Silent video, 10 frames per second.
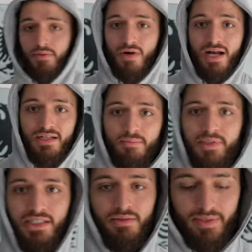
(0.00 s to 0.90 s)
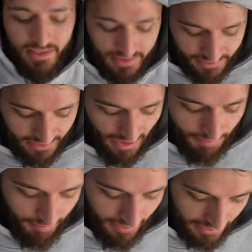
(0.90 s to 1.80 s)
rock a medium in this
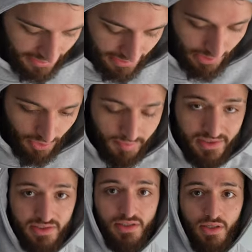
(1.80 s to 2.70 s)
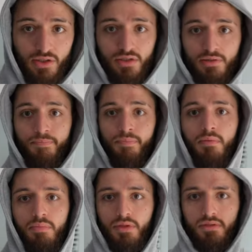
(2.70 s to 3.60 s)
type because it's a little bit snugger,
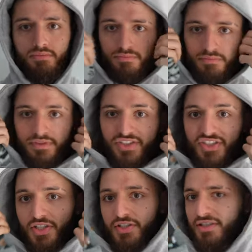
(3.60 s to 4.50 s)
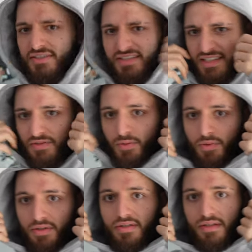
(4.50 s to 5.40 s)
but snugger, not even a
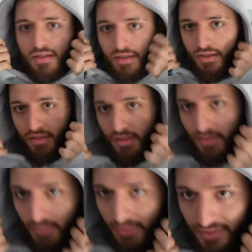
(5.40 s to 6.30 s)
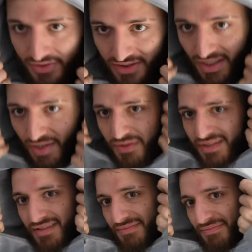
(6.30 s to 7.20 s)
word. But you see how
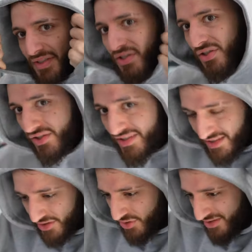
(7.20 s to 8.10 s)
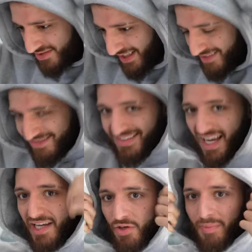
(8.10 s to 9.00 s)
the hood is like, it's like
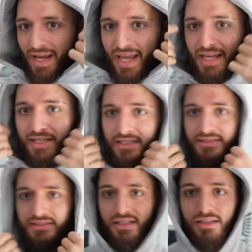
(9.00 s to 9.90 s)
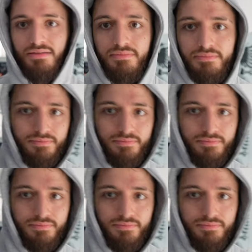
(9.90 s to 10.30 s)
tight on my head. It's not,